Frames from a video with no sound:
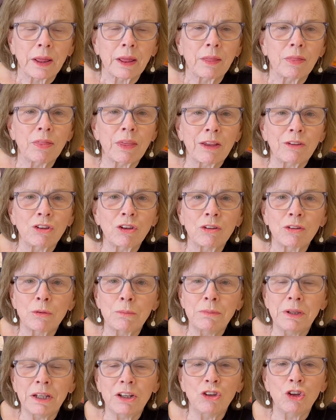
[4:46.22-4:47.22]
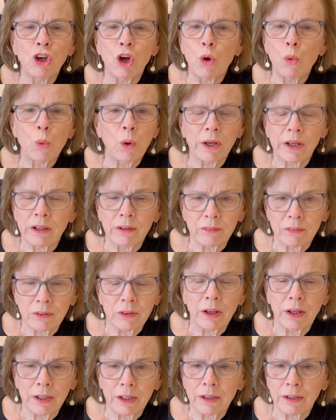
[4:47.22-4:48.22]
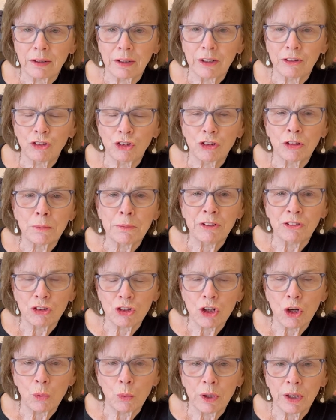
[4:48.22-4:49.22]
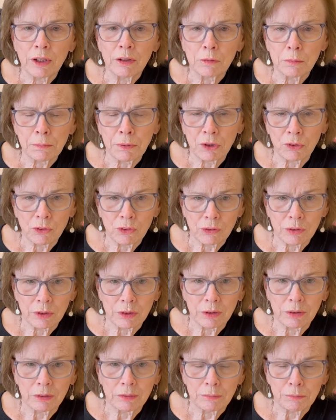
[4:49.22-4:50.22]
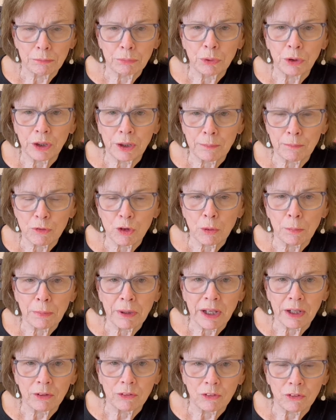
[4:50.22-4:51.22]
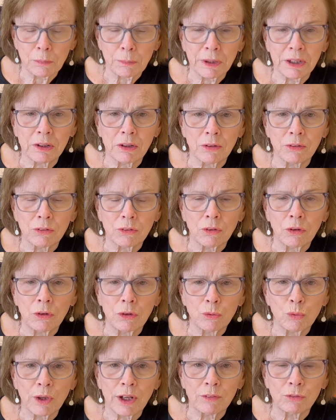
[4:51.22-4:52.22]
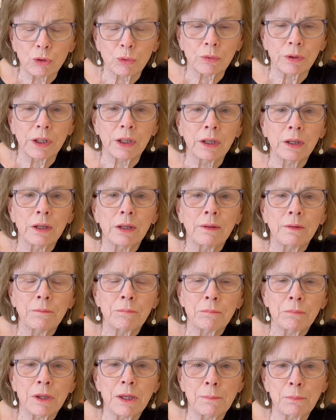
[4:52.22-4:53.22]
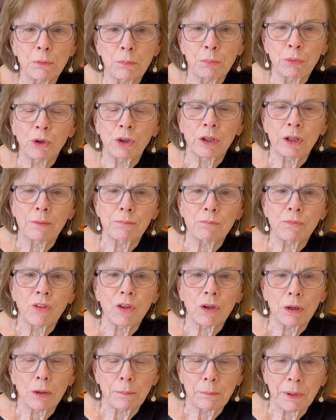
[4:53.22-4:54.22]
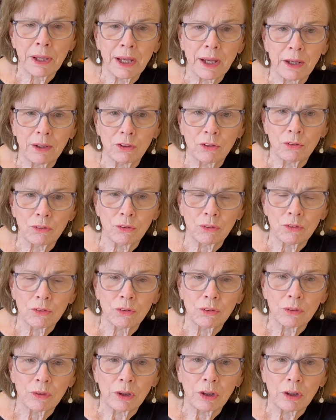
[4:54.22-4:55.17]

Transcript: That doesn't mean no one has done it. It just means no one has posted, put up their patterns, because on Ravelry, people put up their patterns,